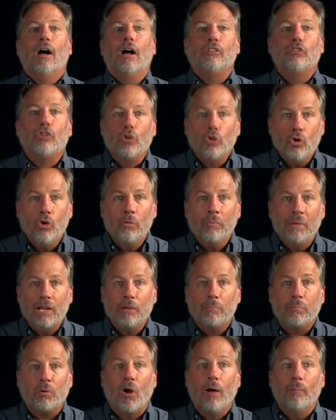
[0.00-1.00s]
to whom he
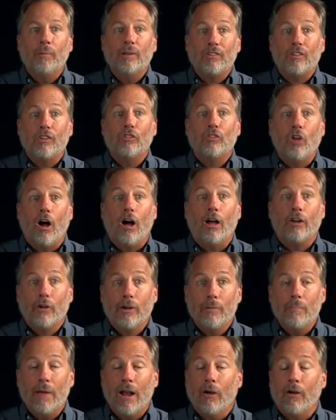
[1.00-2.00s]
had promised his daughter
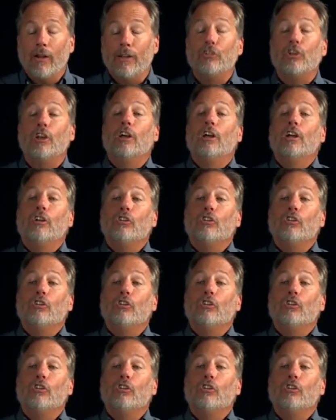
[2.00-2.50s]
in marriage.